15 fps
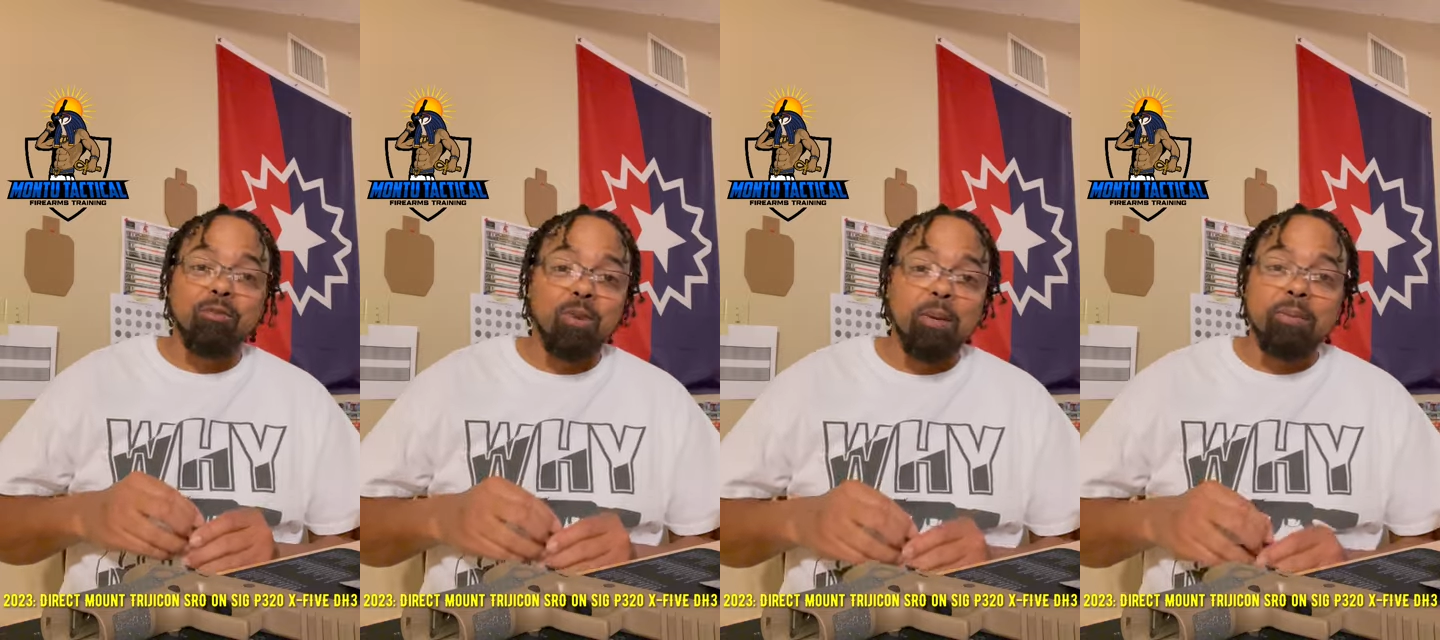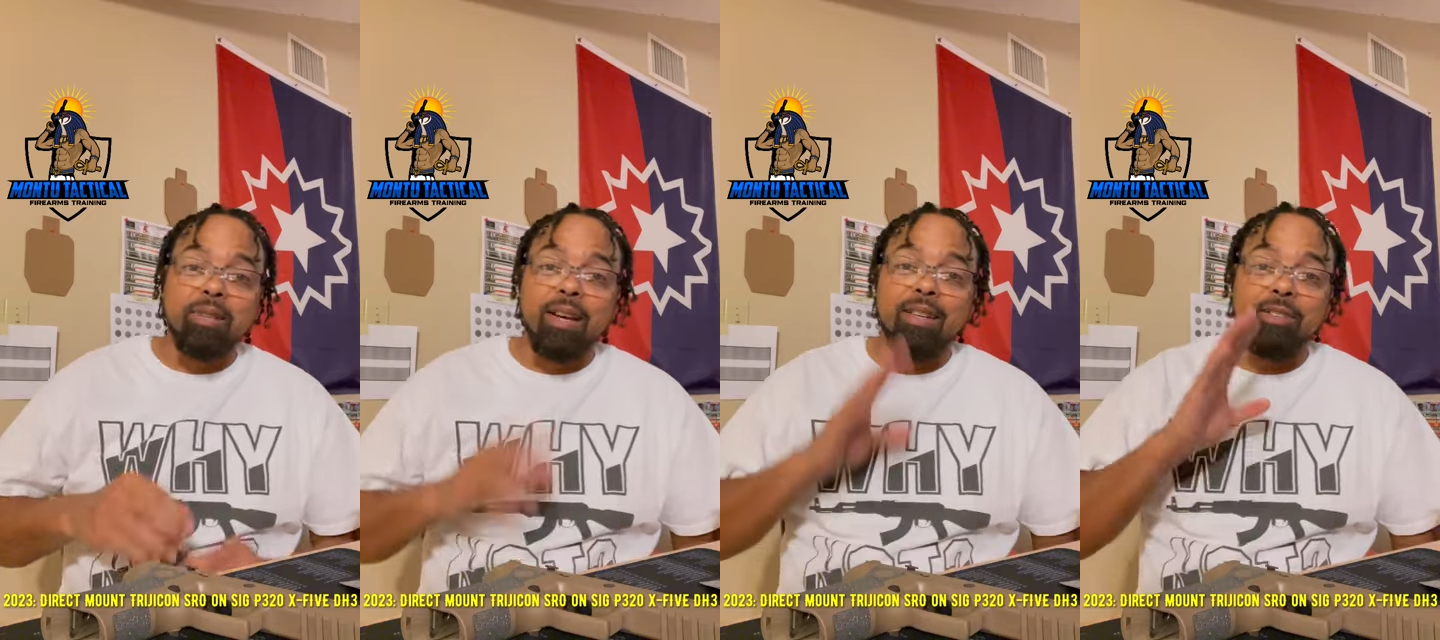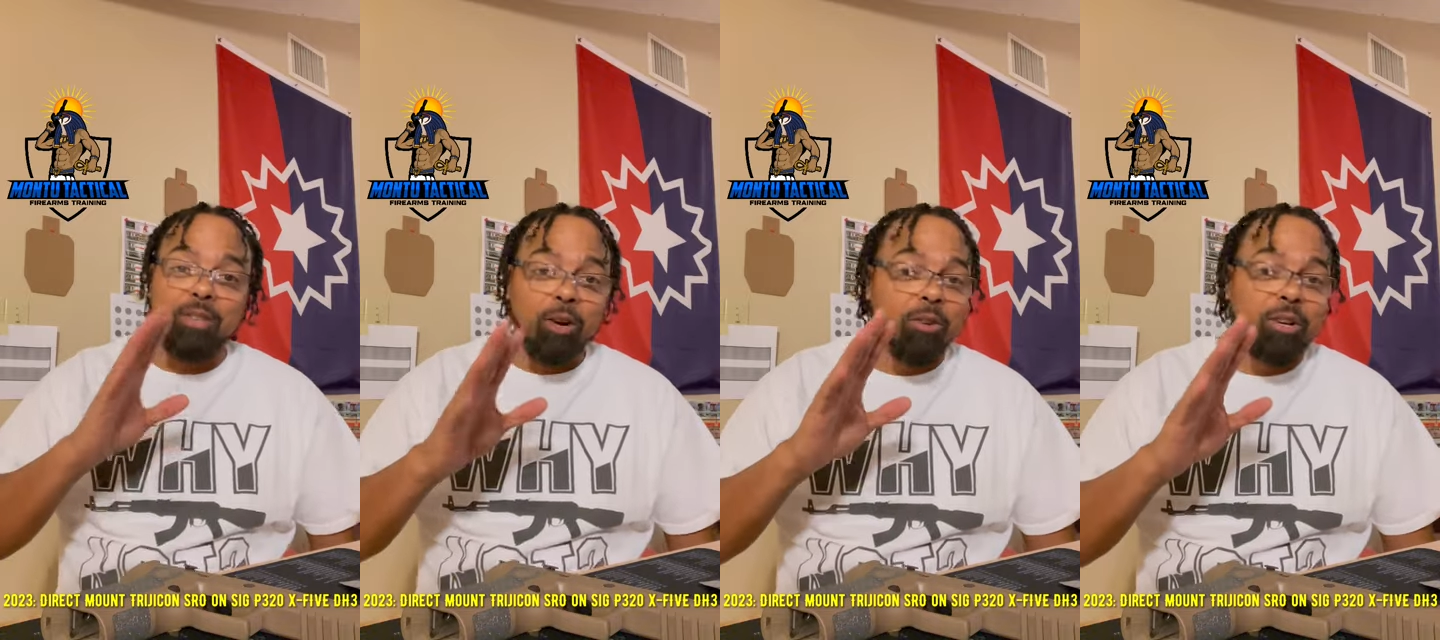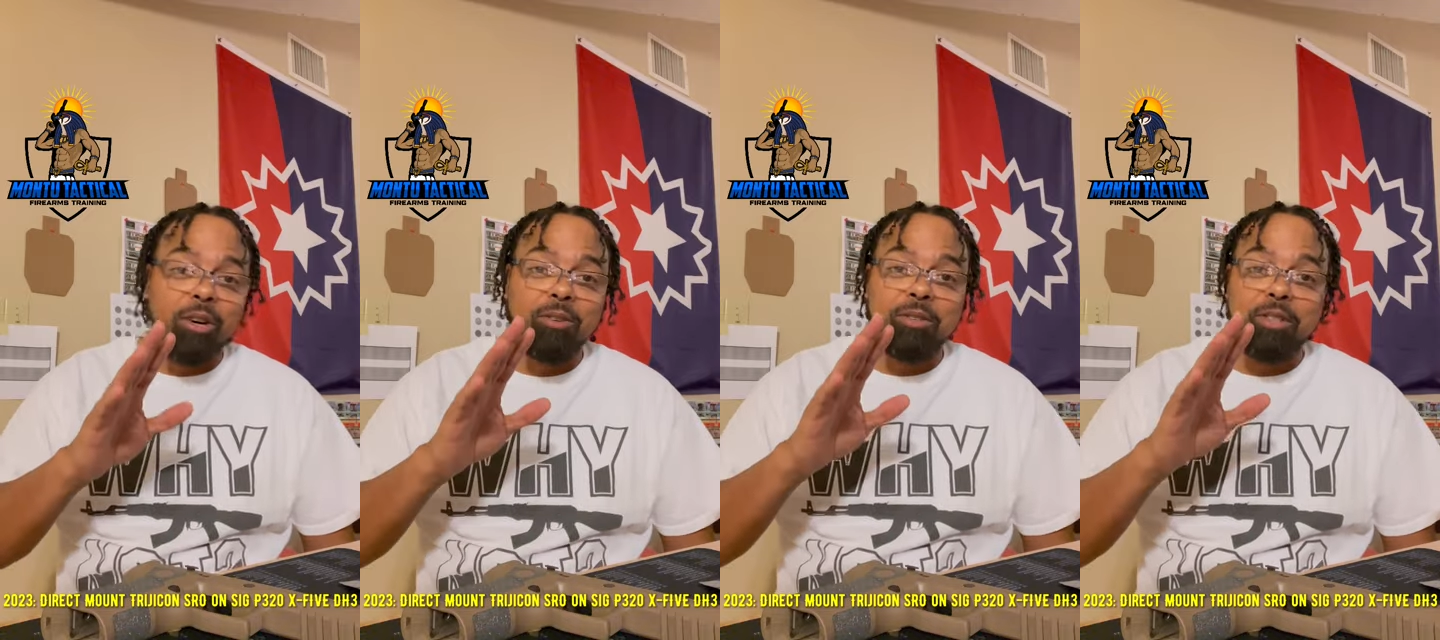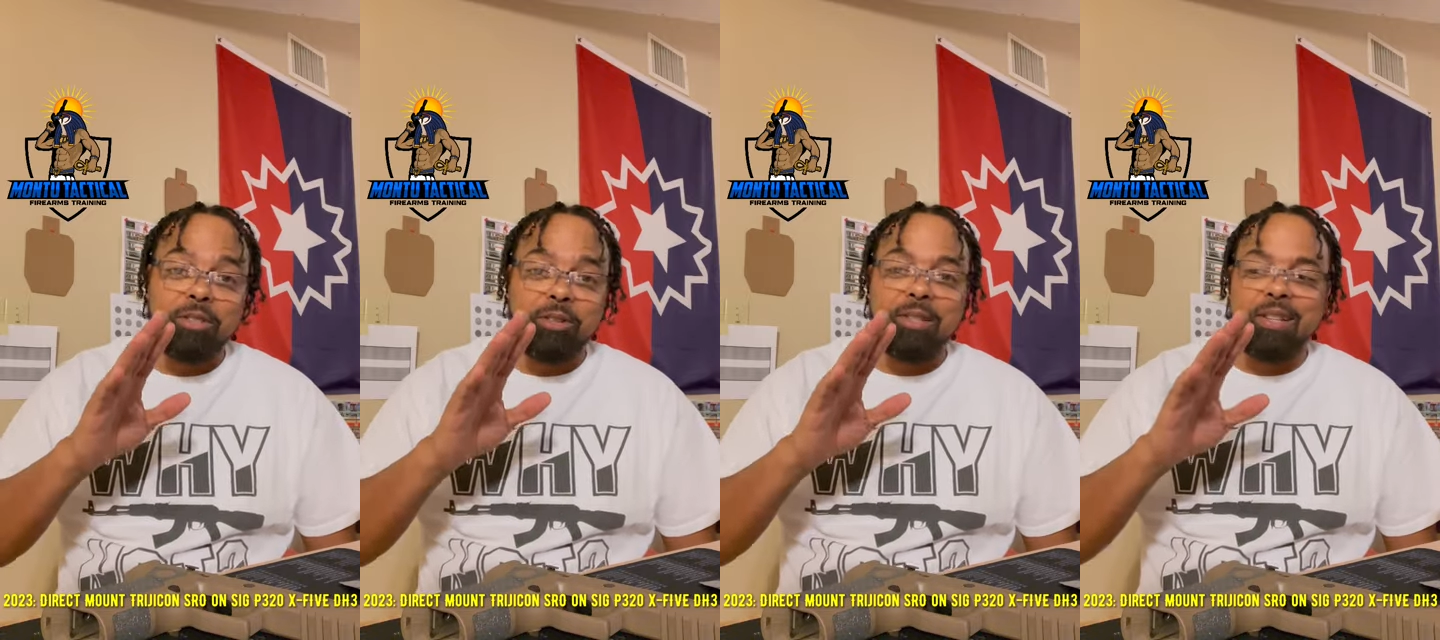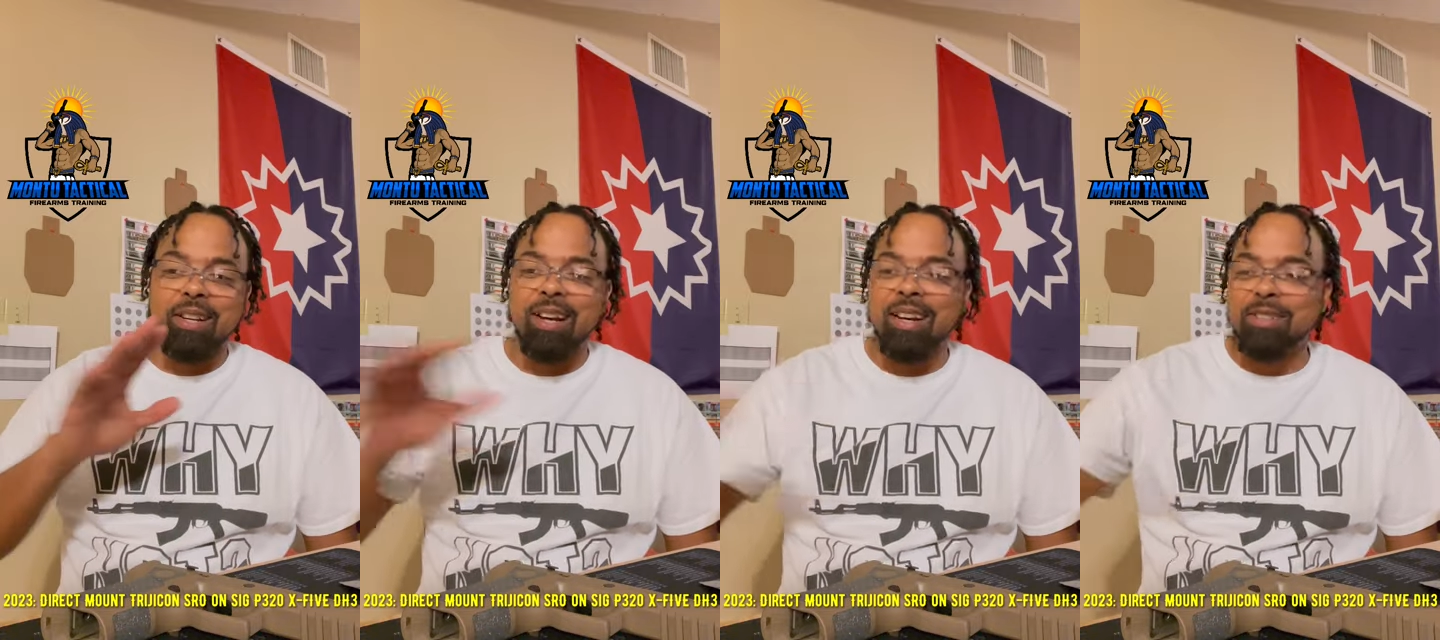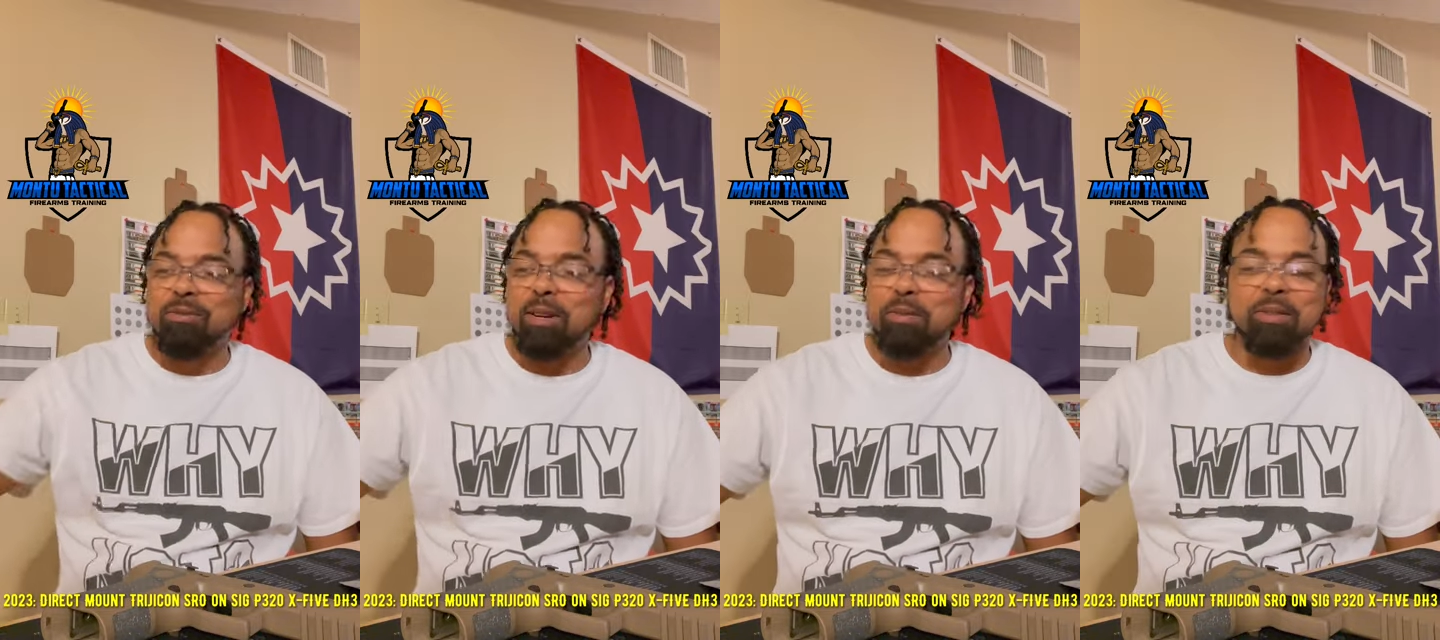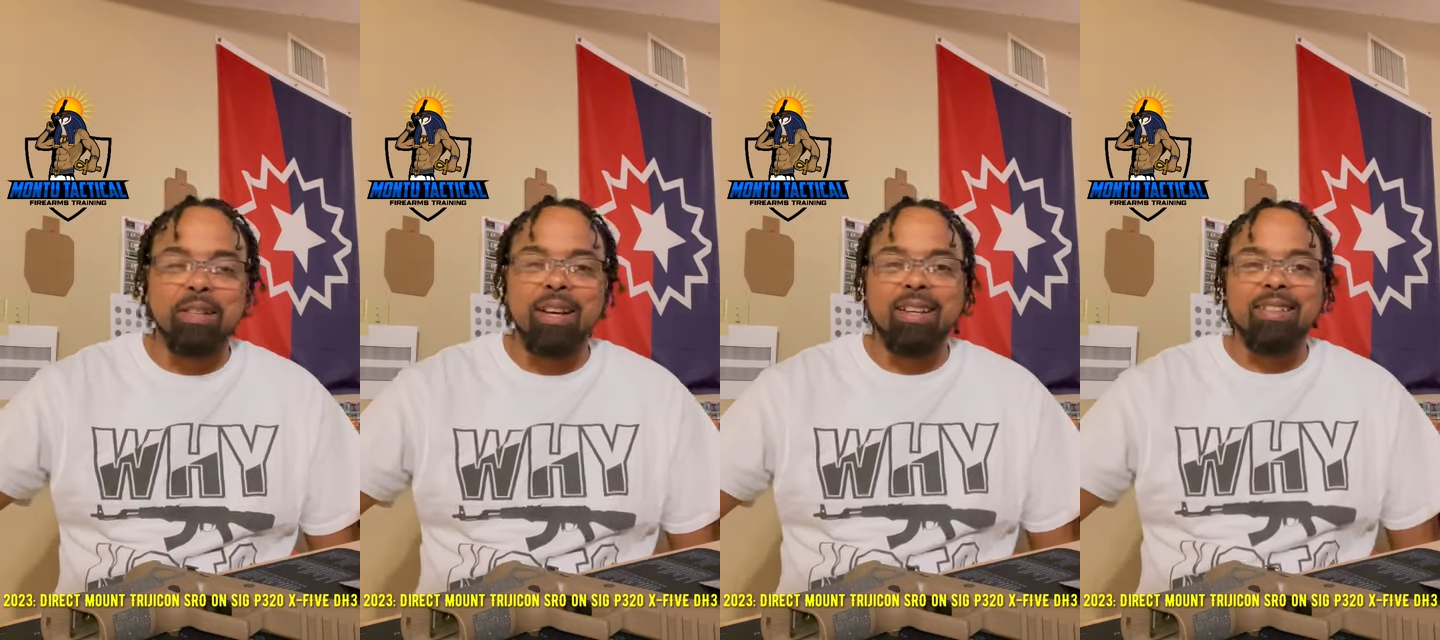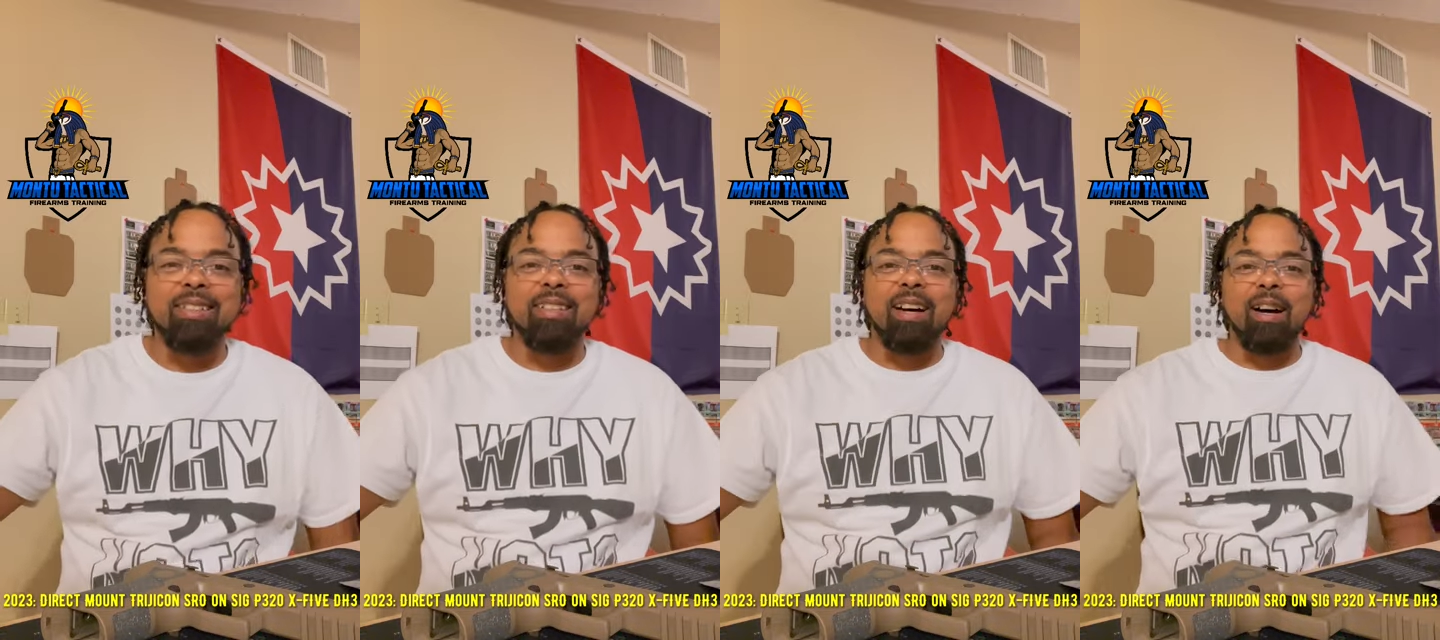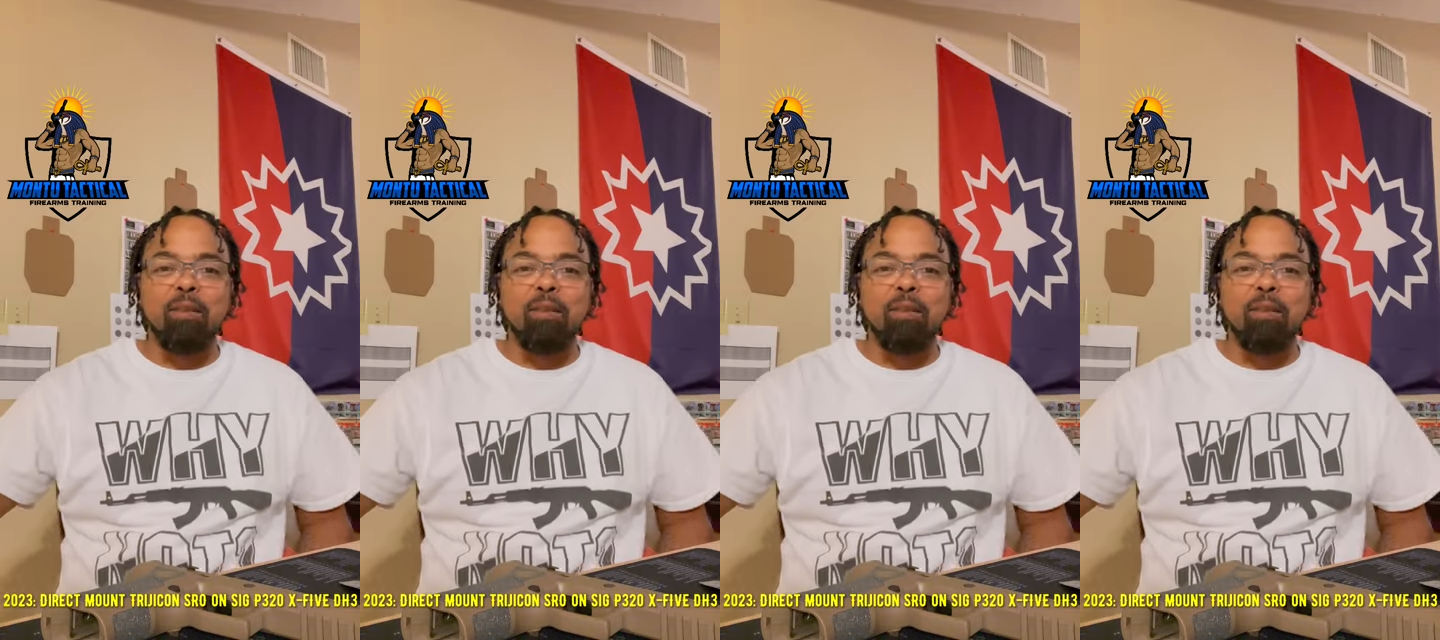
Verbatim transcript: website. Don't go to Trijicon's website.